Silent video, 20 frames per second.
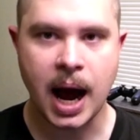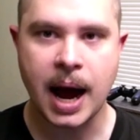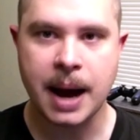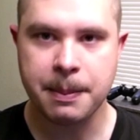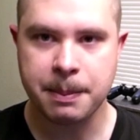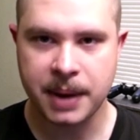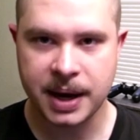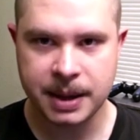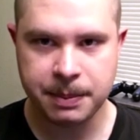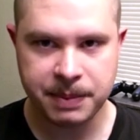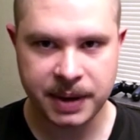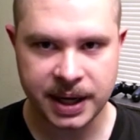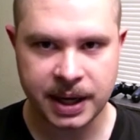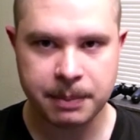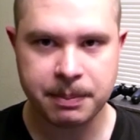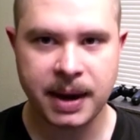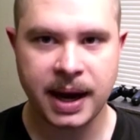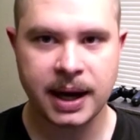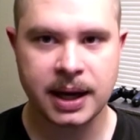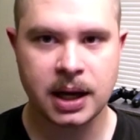I might pick
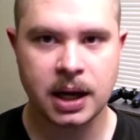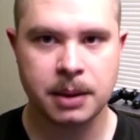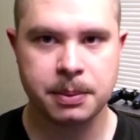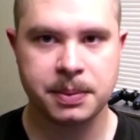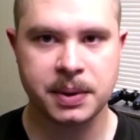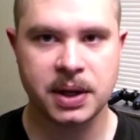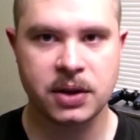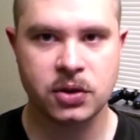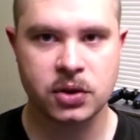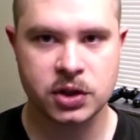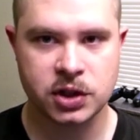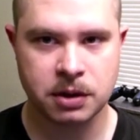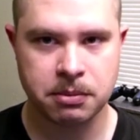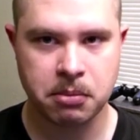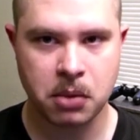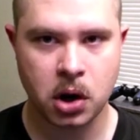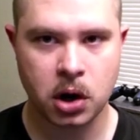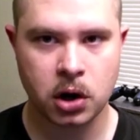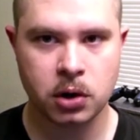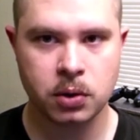it back up either
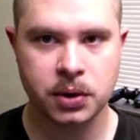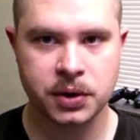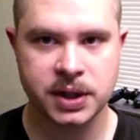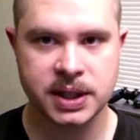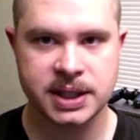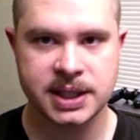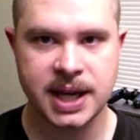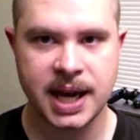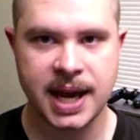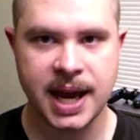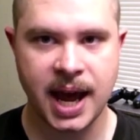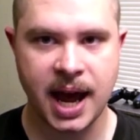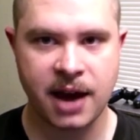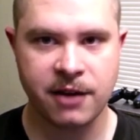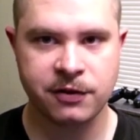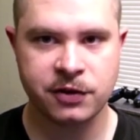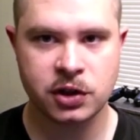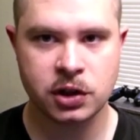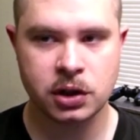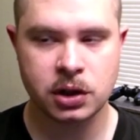tomorrow or the day
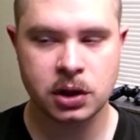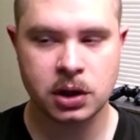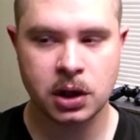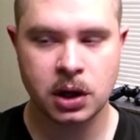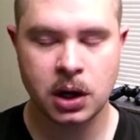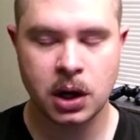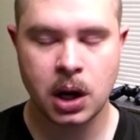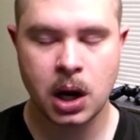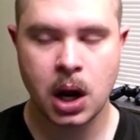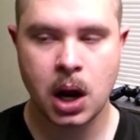after.